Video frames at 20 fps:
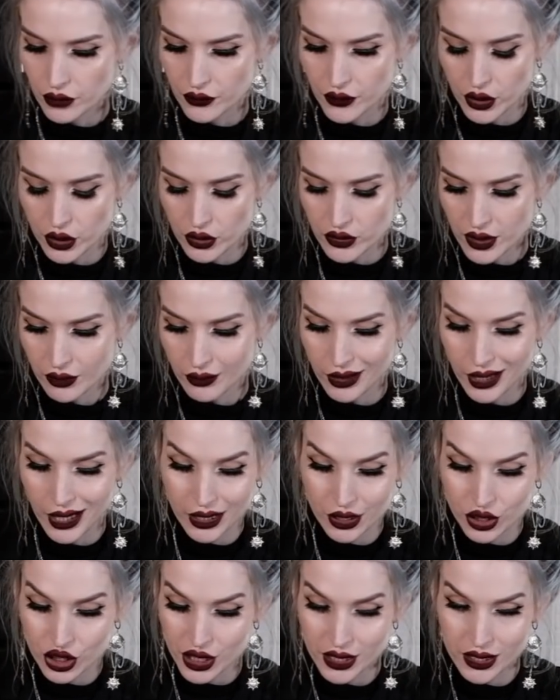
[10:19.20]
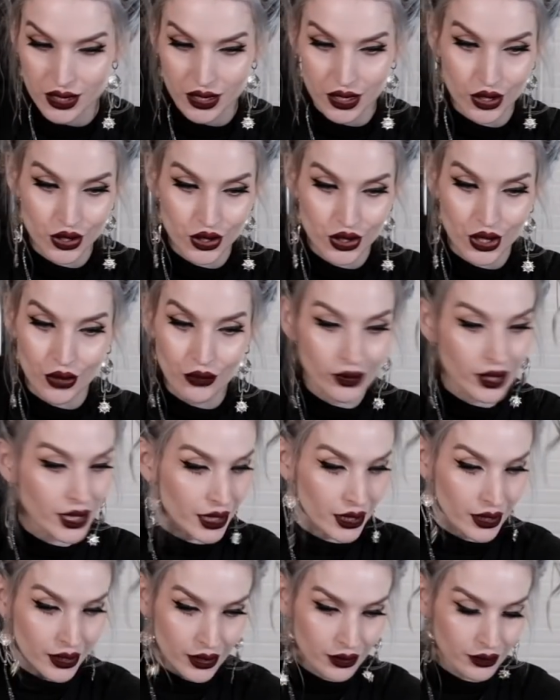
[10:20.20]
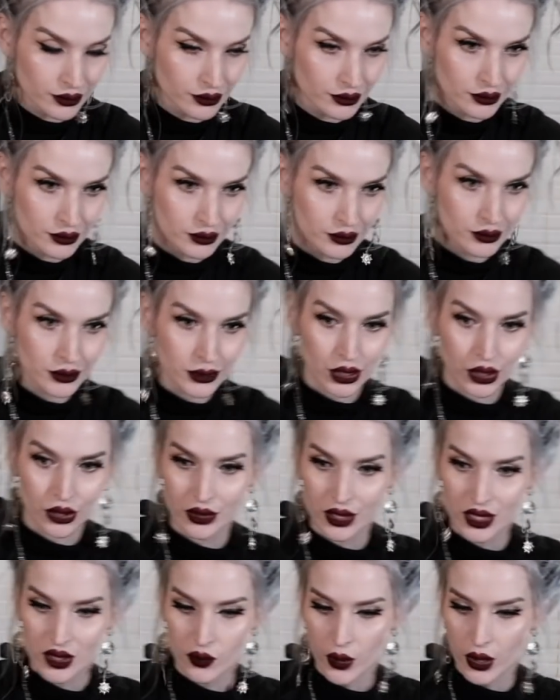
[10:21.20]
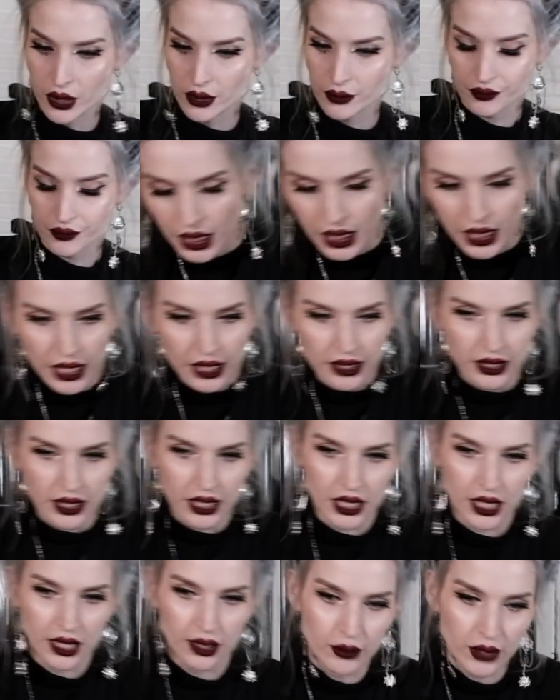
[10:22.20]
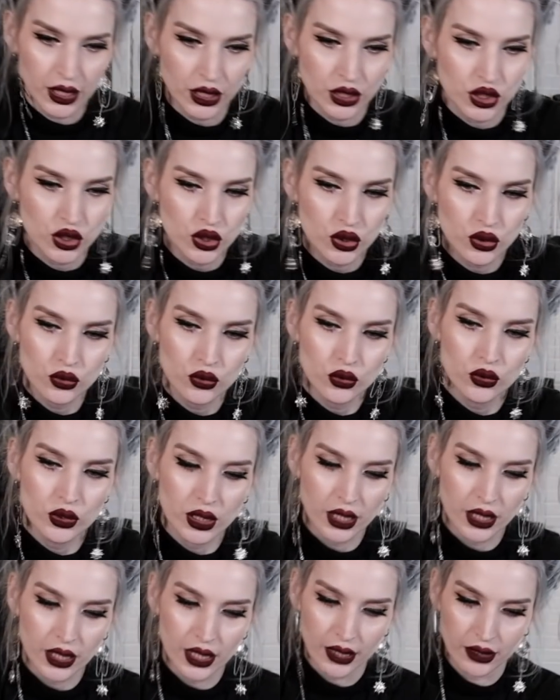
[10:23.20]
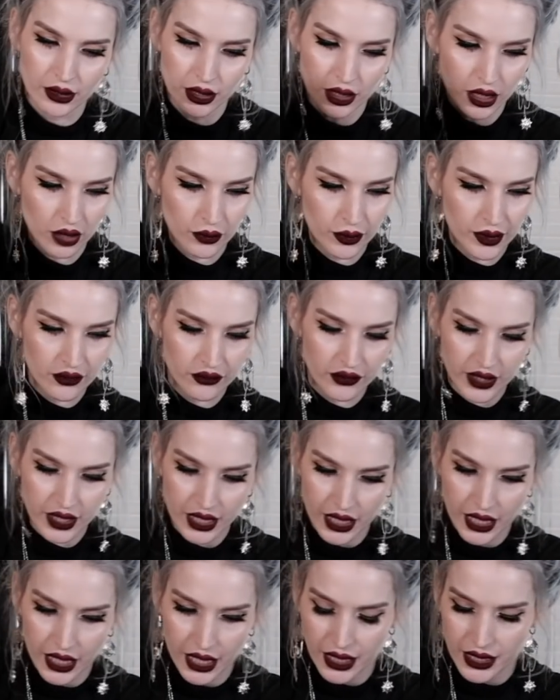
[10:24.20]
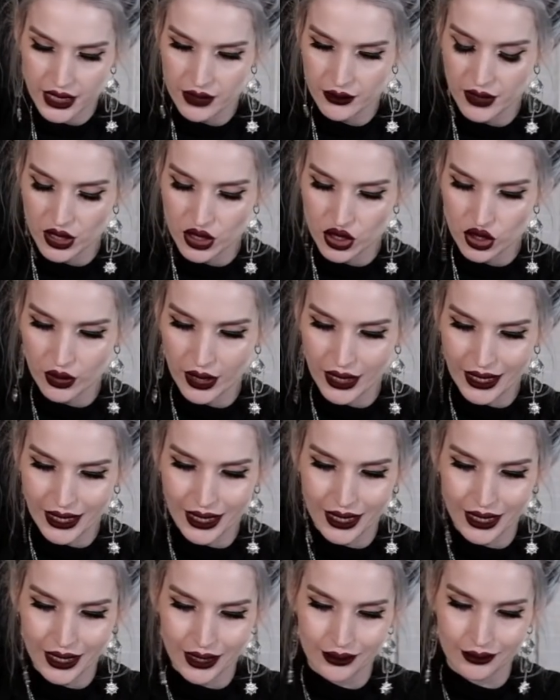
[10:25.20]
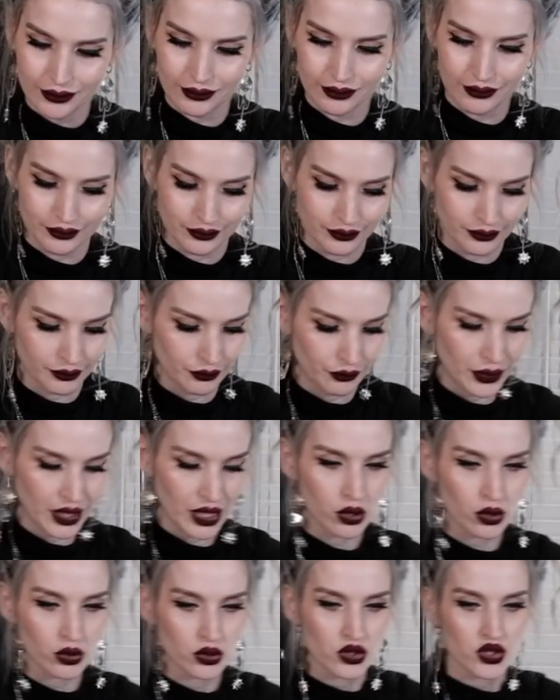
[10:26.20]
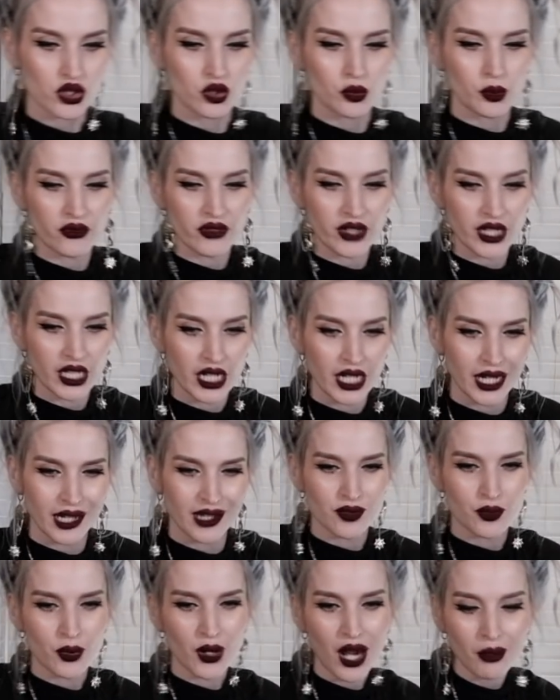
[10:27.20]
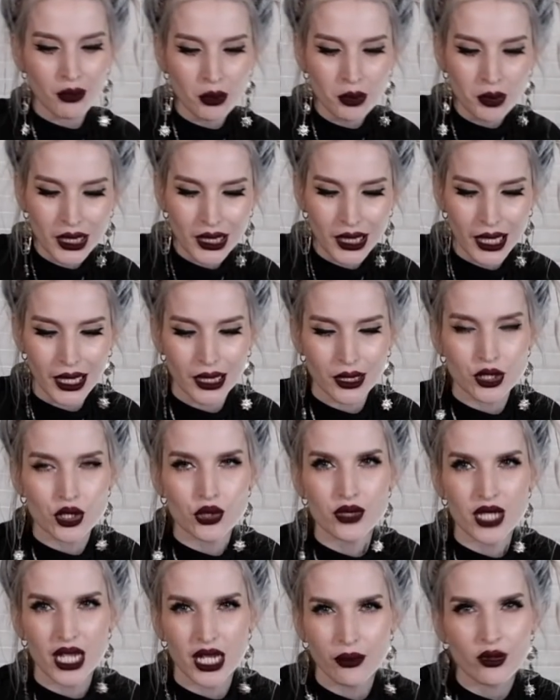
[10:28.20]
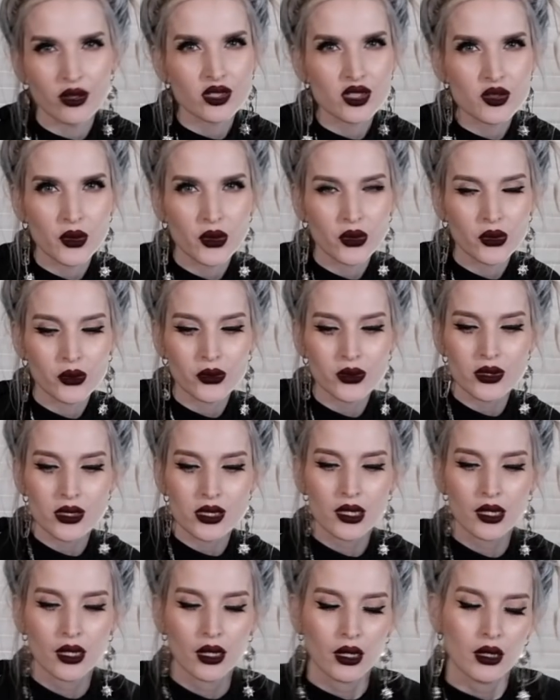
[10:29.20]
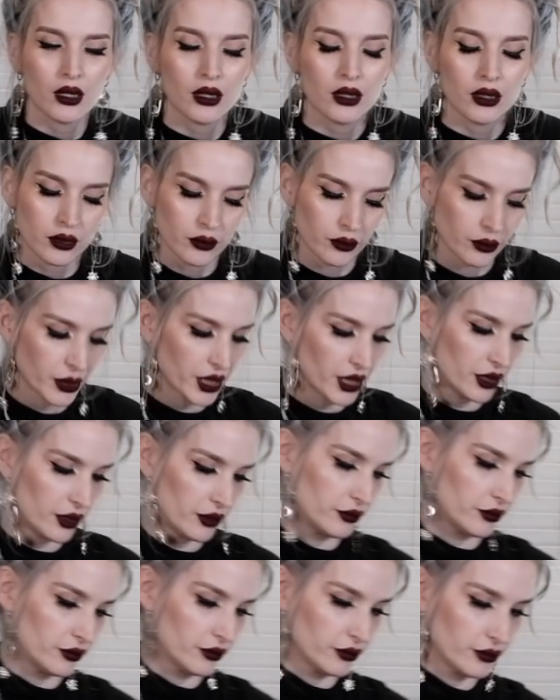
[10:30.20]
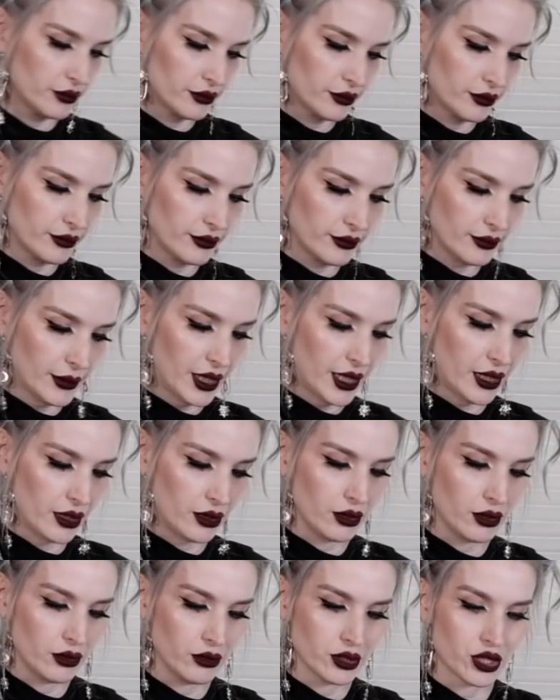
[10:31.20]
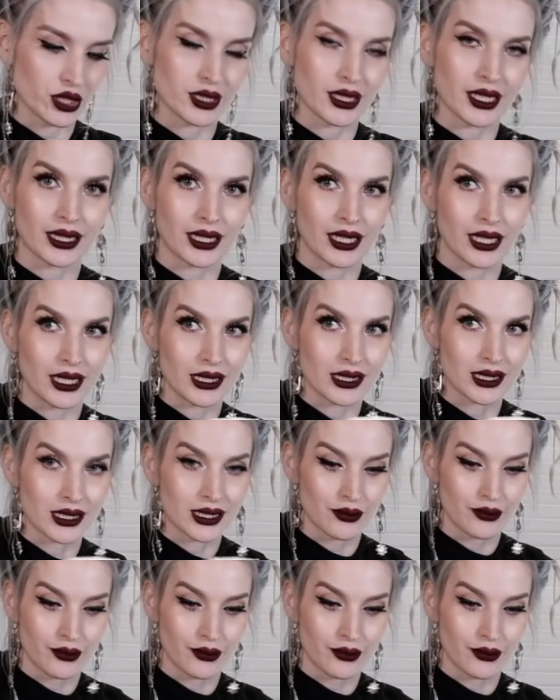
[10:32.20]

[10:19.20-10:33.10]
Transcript: you're using ricotta cheese, there's no need to do this part. And then I'm gonna do a little bit of Vegenaise. I'm gonna do like a big old scoop of Vegenaise, probably like 2 tablespoons, but I don't know, it's just like this